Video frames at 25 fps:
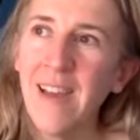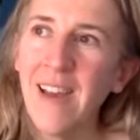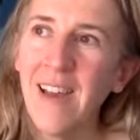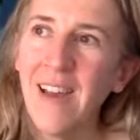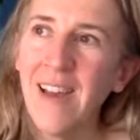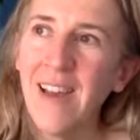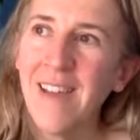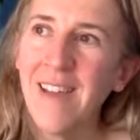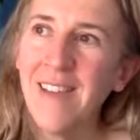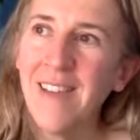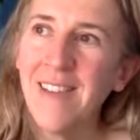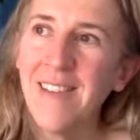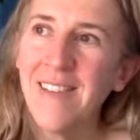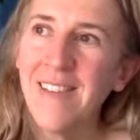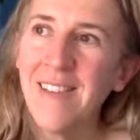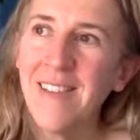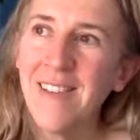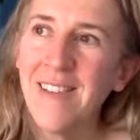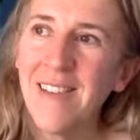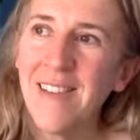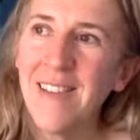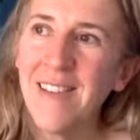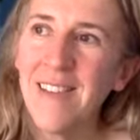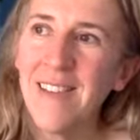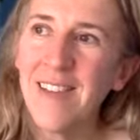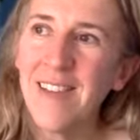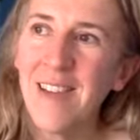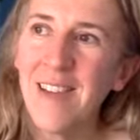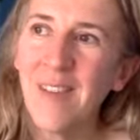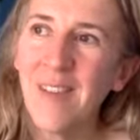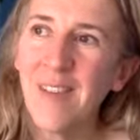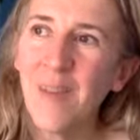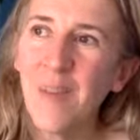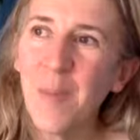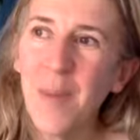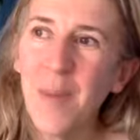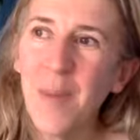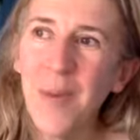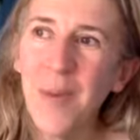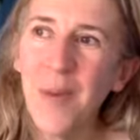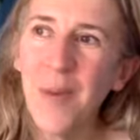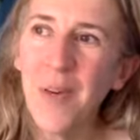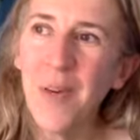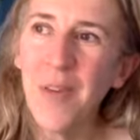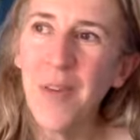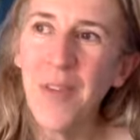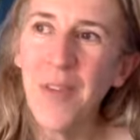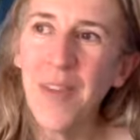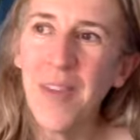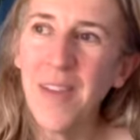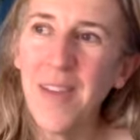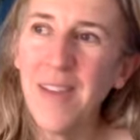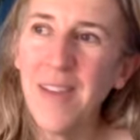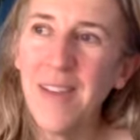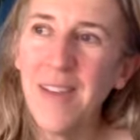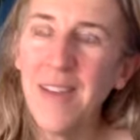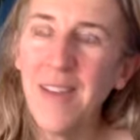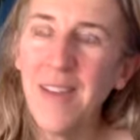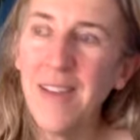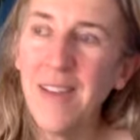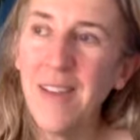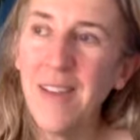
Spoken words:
and explore the